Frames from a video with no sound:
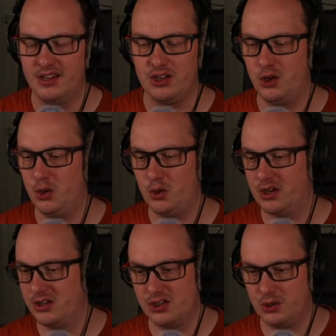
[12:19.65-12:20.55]
you
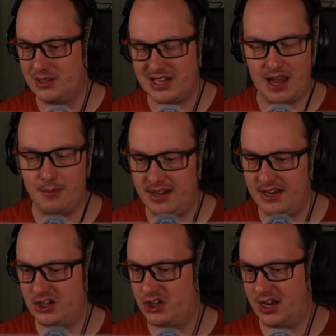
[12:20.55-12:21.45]
can do
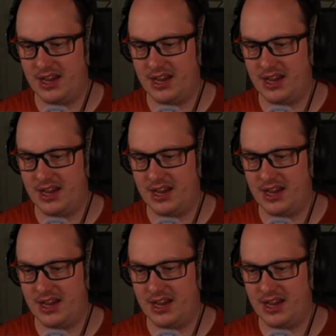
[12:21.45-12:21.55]
damage,